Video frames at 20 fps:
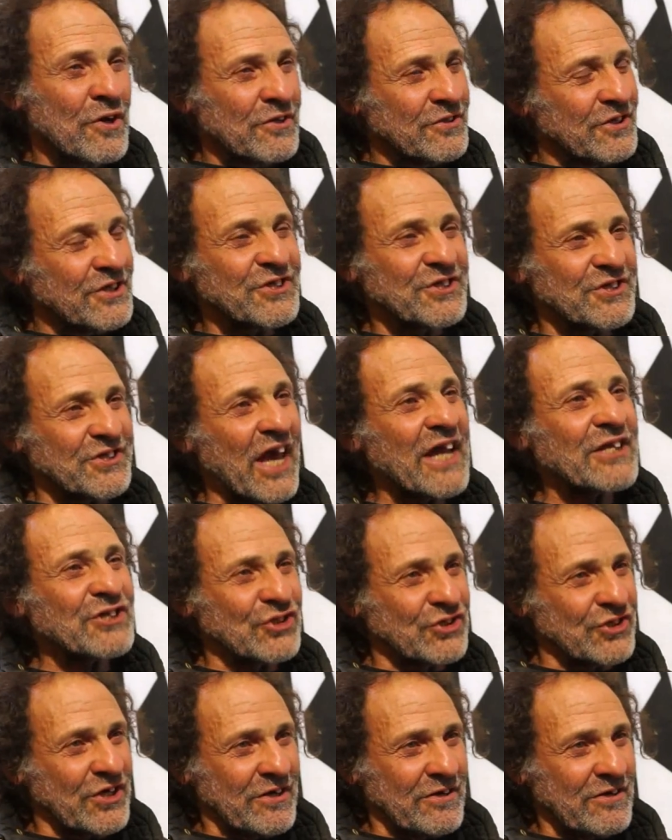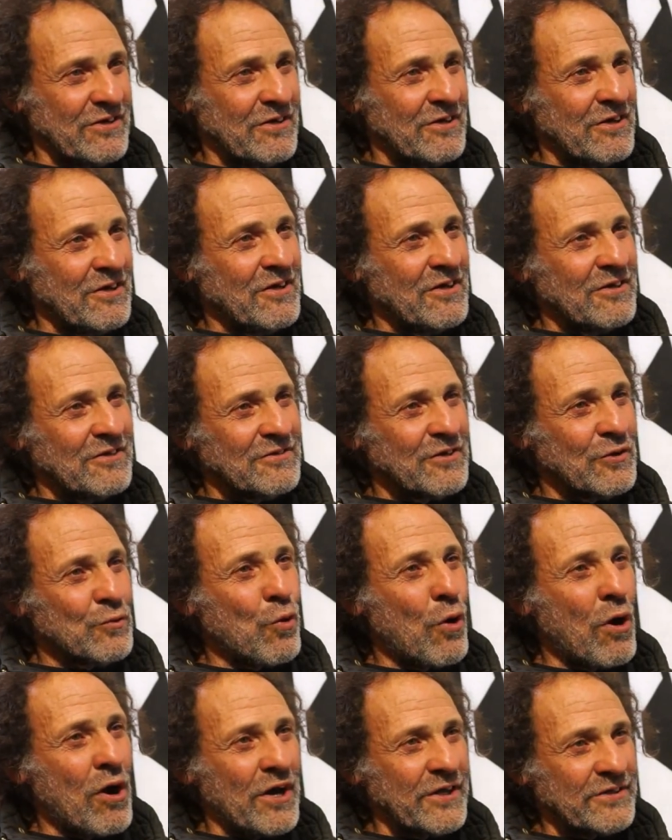the stature, the
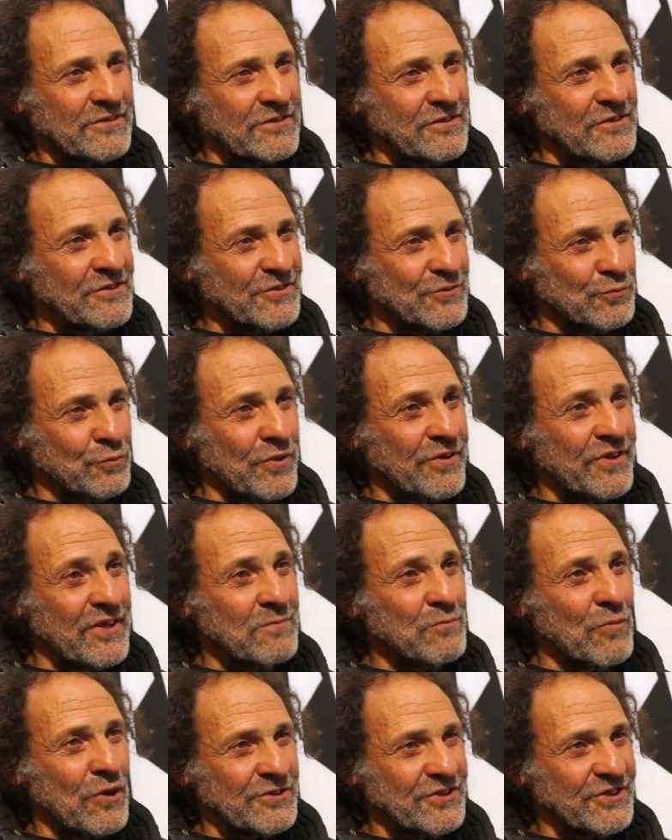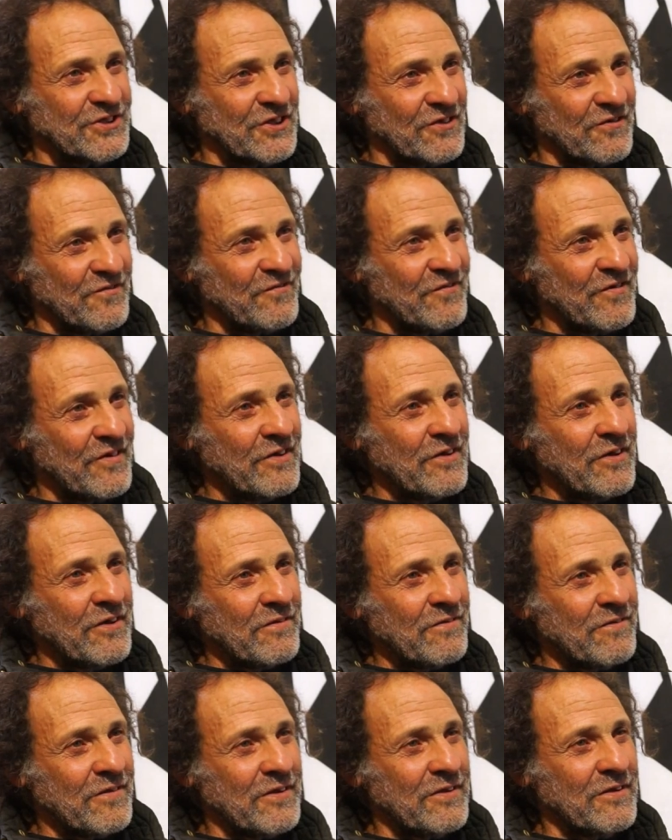quietness within myself,
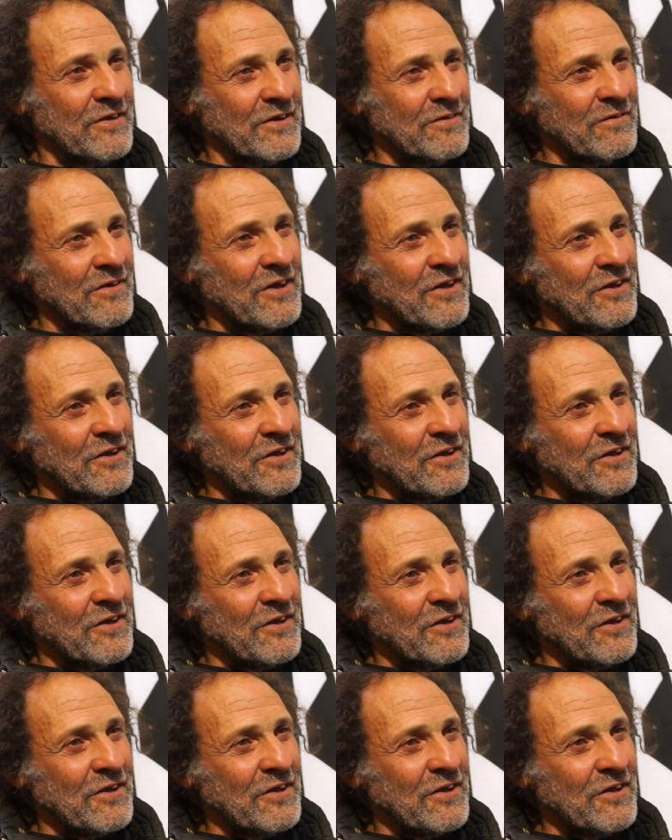the